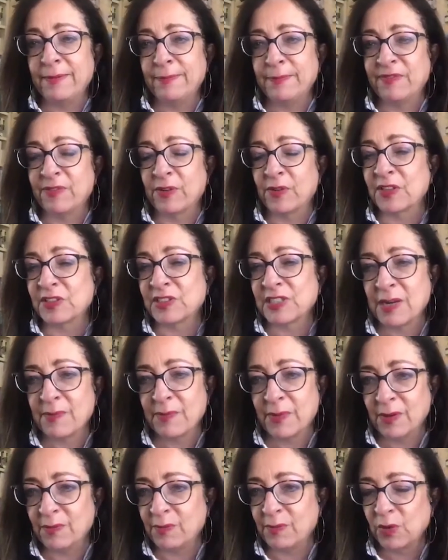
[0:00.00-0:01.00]
before the
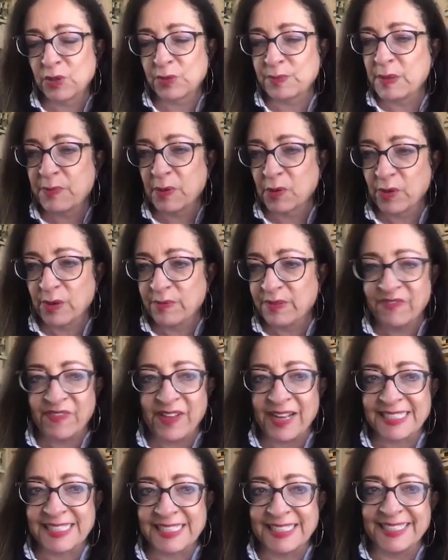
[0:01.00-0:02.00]
summer, most people will be
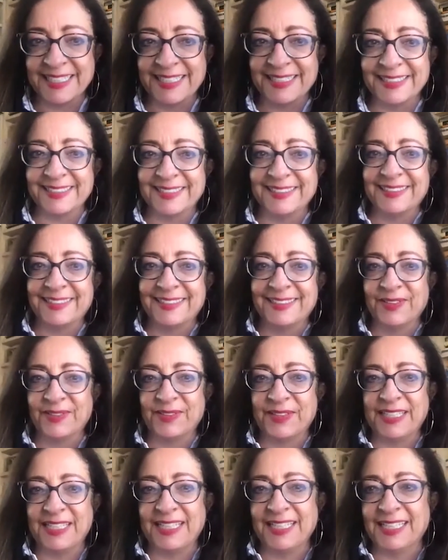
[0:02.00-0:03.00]
vaccinated, you think?